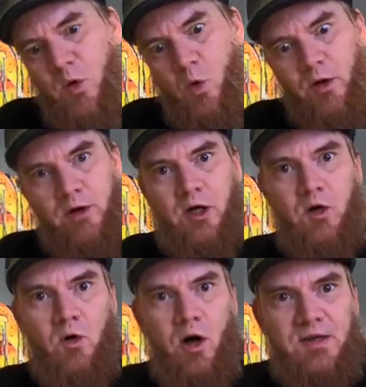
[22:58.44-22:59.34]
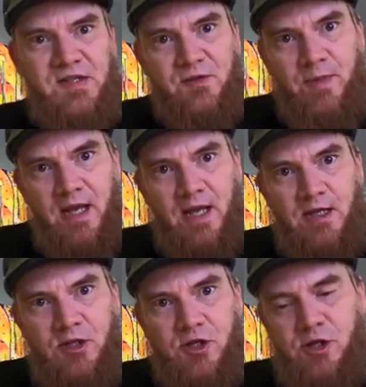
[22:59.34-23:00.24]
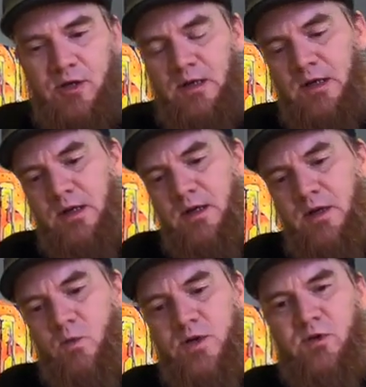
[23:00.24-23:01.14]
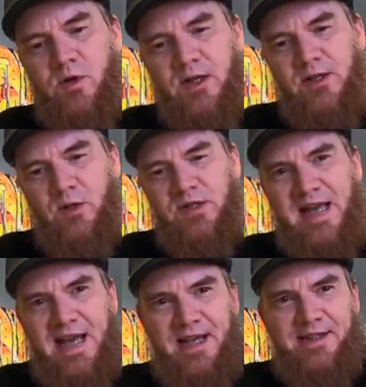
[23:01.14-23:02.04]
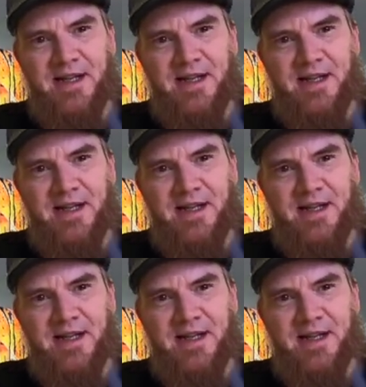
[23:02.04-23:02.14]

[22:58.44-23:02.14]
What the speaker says: or across the page. What you want to do is add a